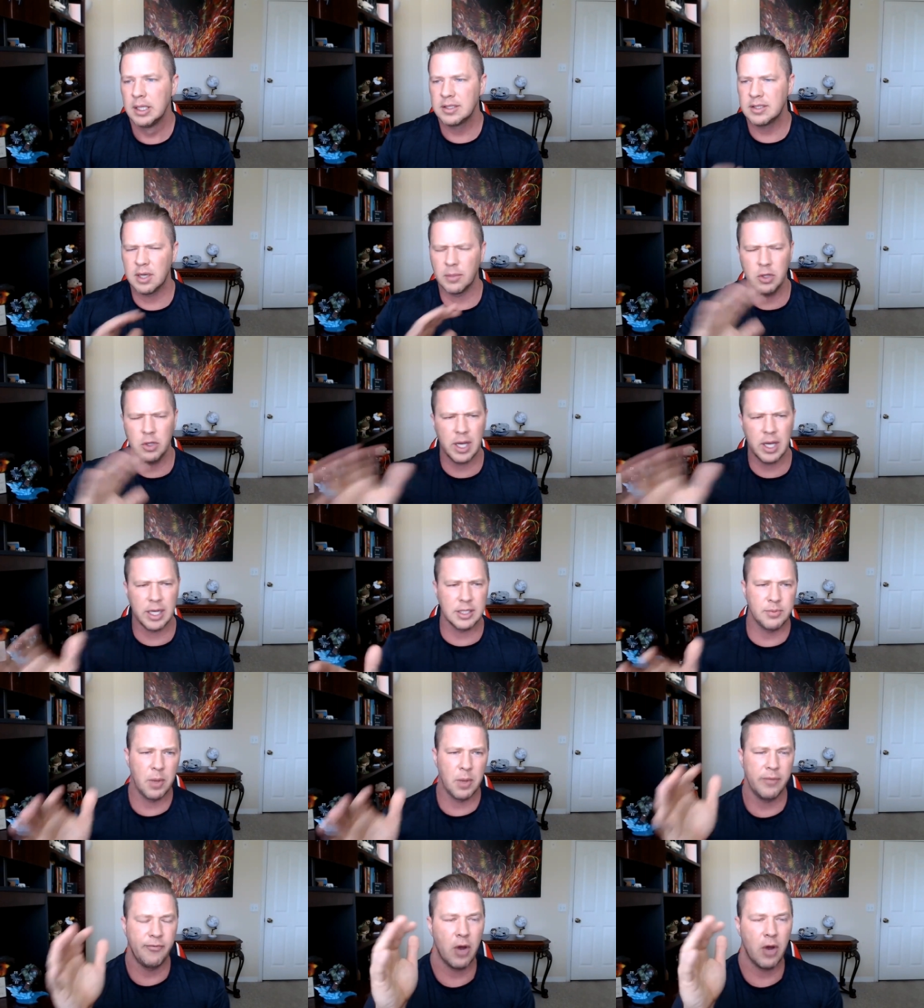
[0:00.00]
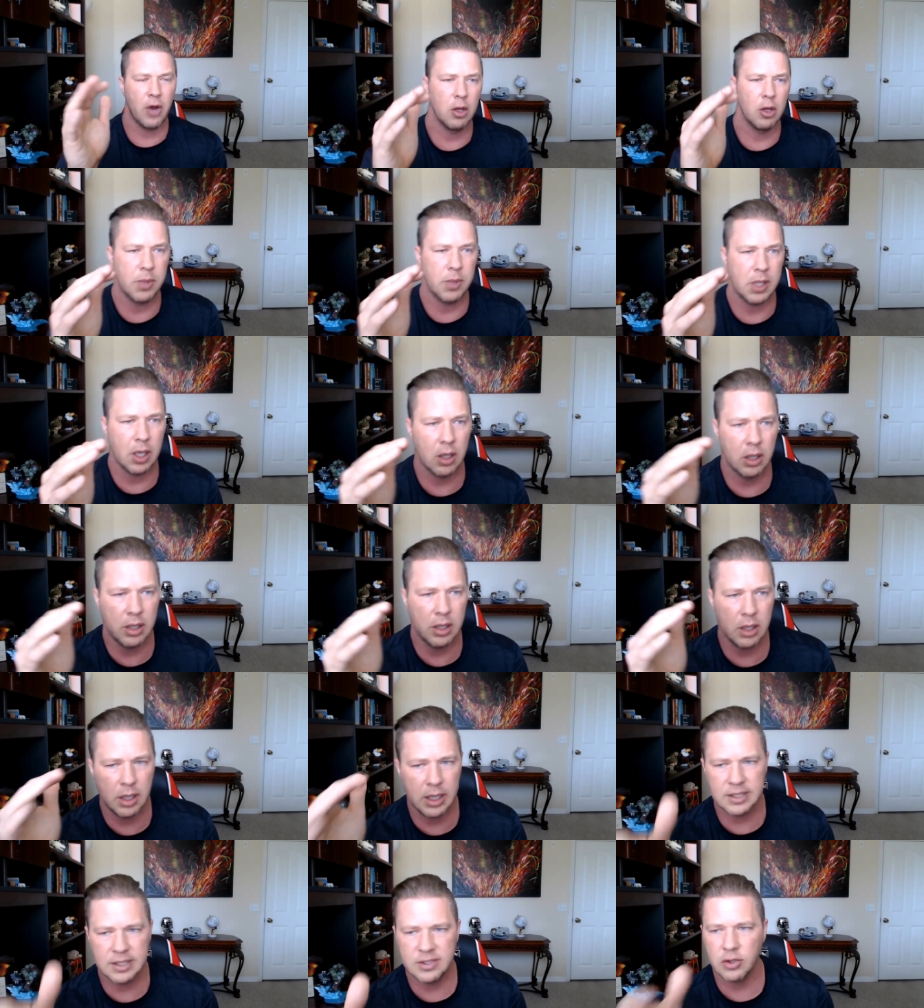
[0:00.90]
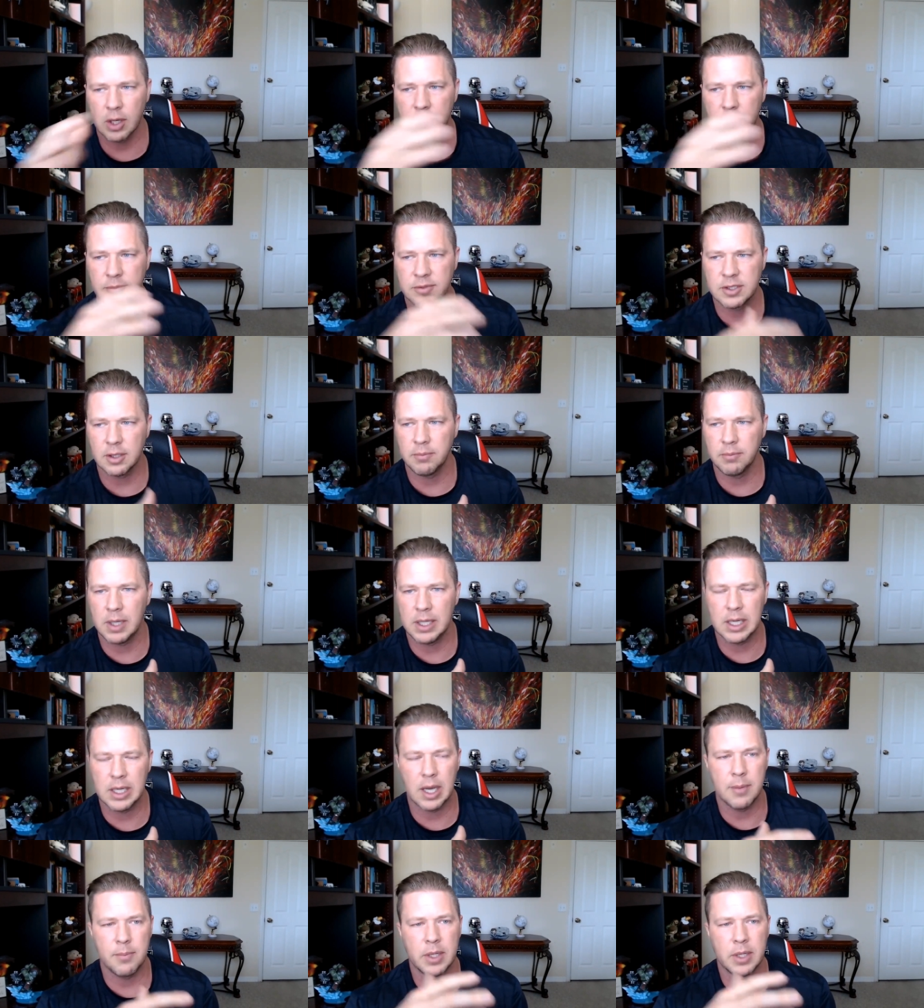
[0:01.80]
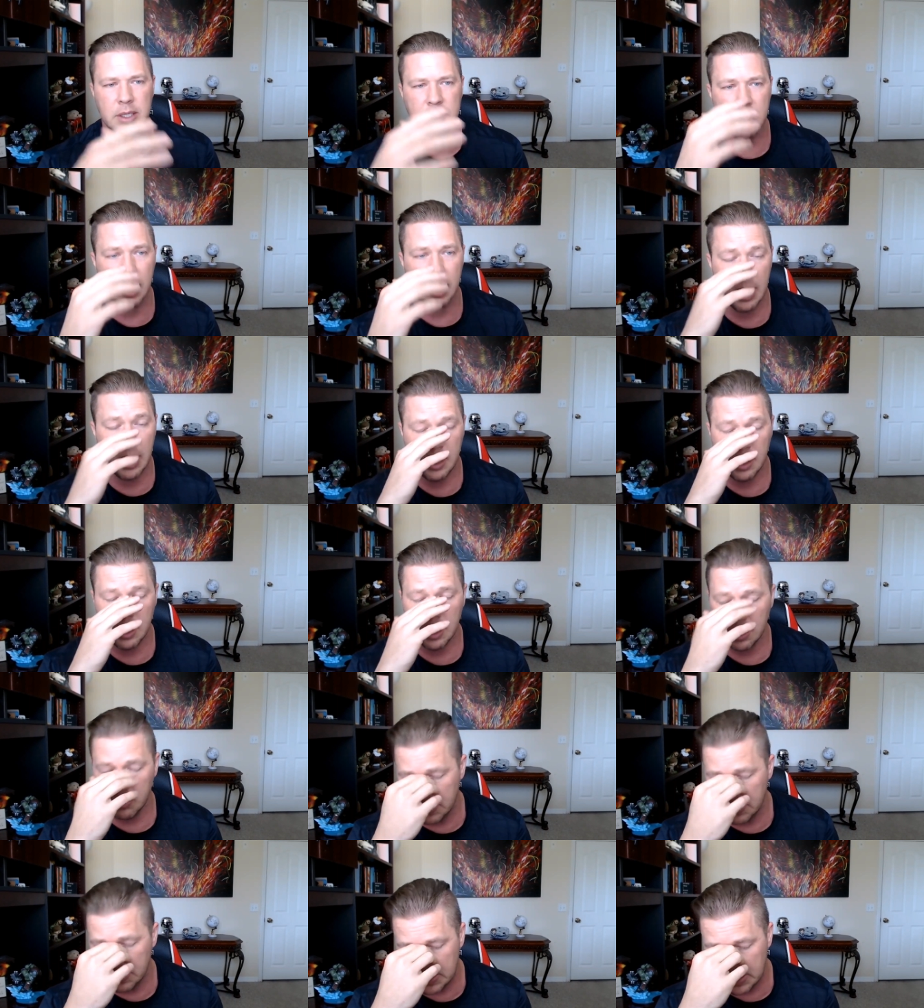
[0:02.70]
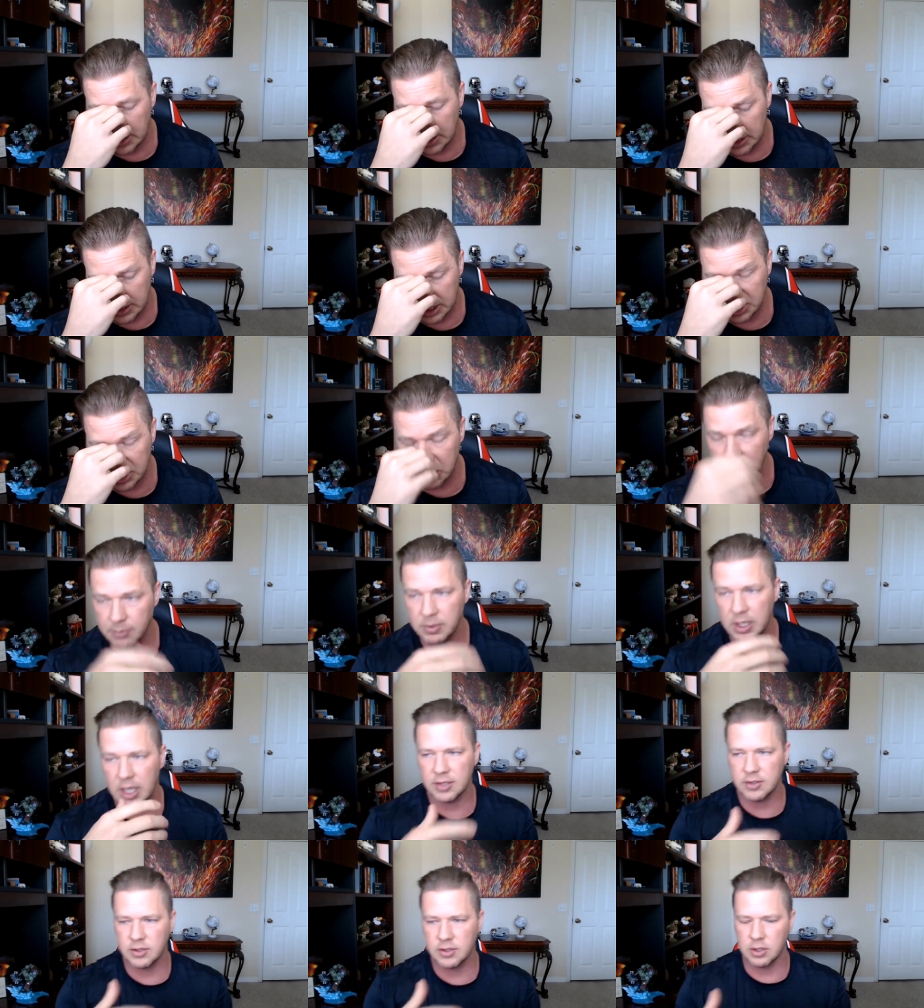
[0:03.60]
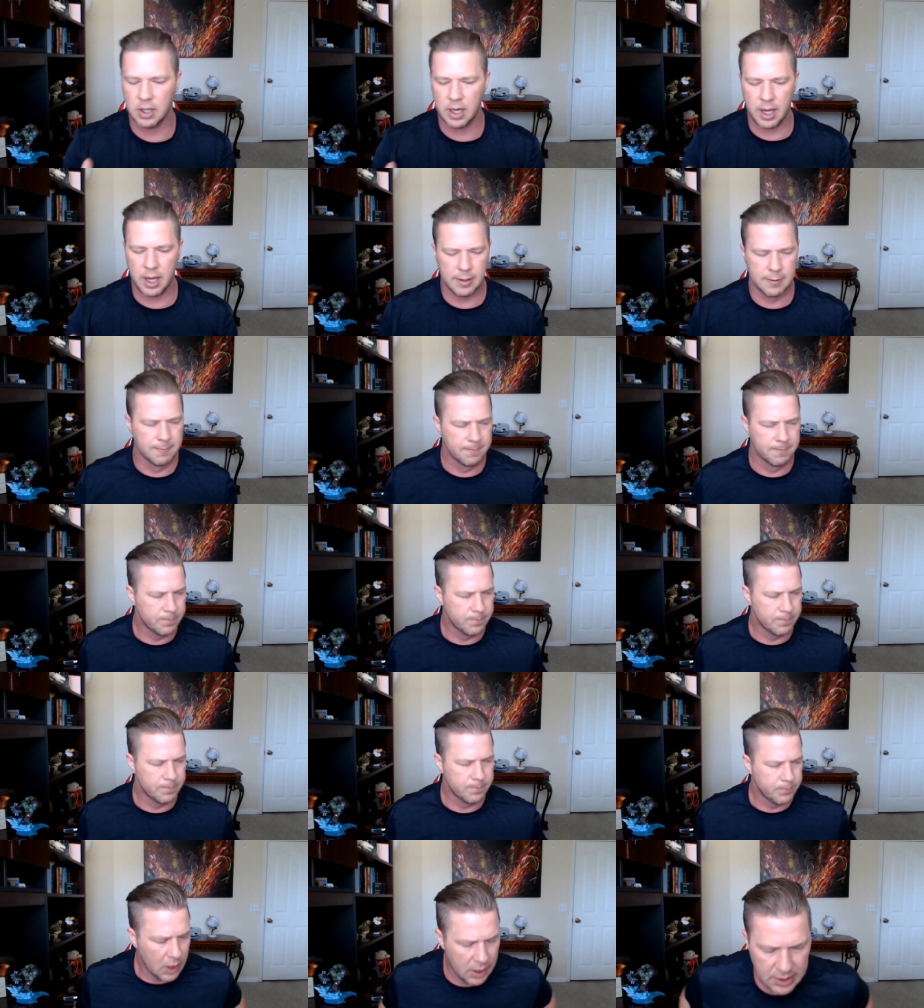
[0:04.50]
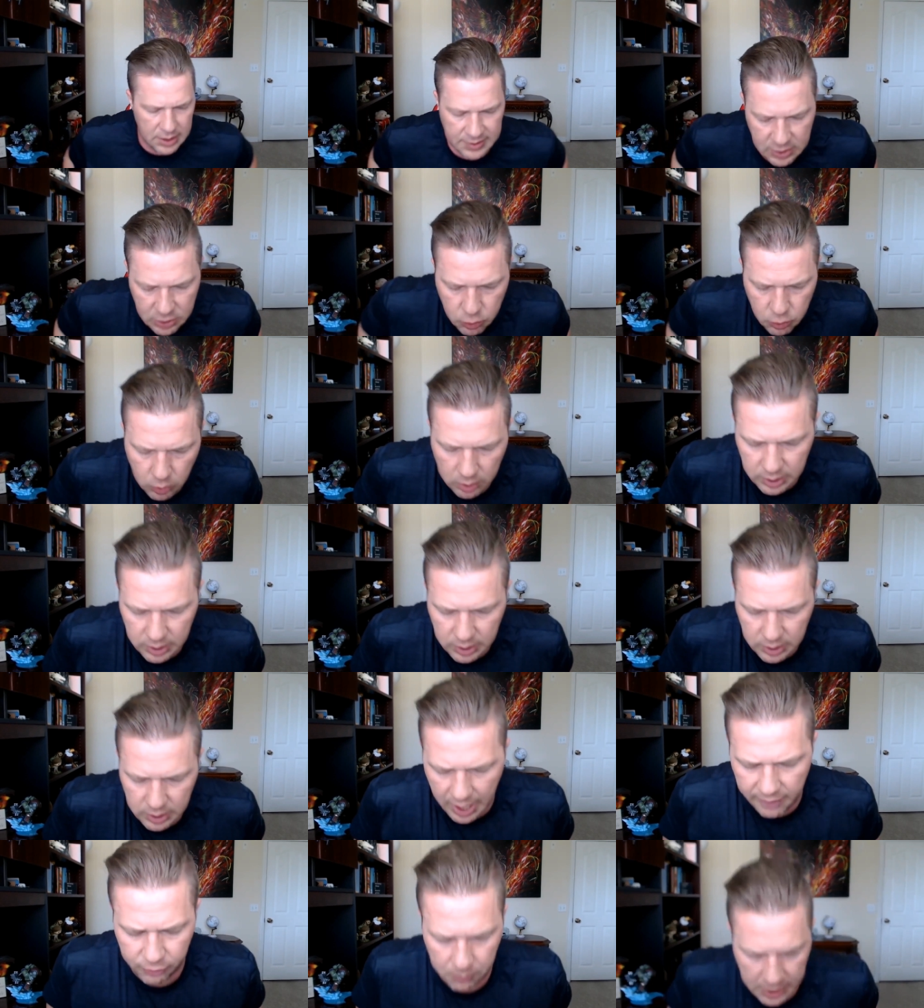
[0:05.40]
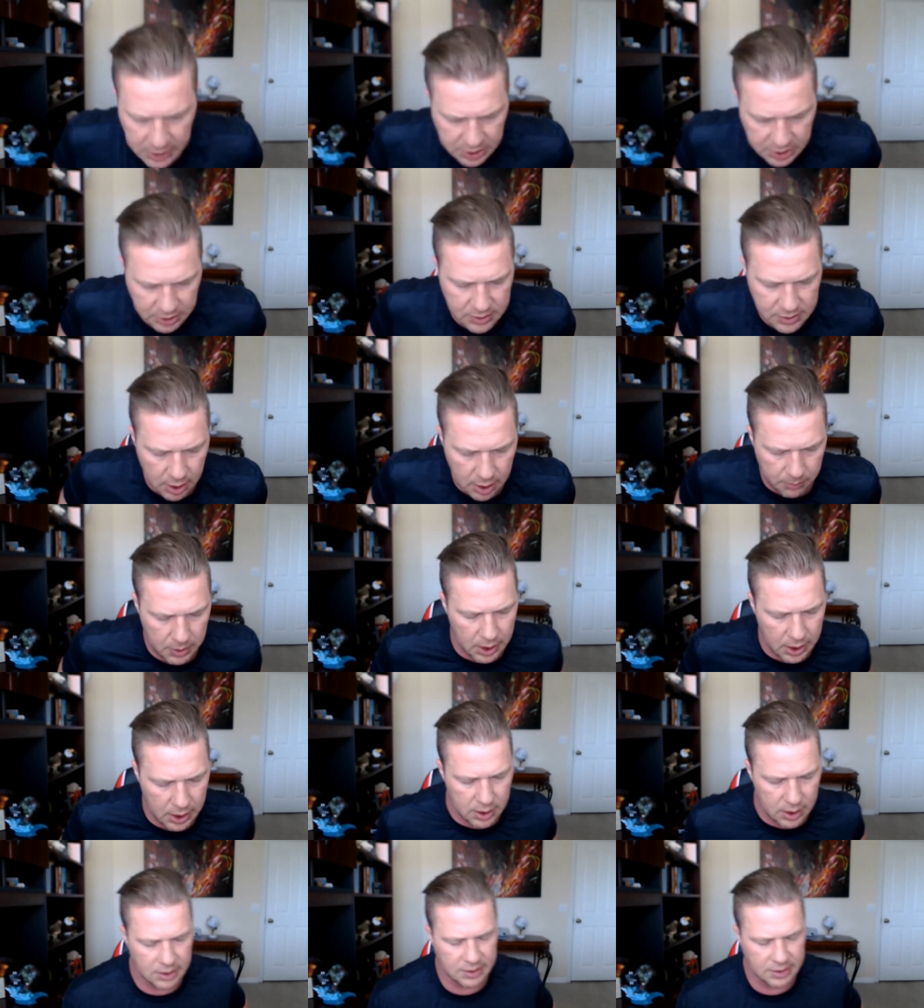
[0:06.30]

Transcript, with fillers: Some of you guys may follow me on Instagram, some may not, but I was sitting at the gym yesterday, and this is where the affirmations come in.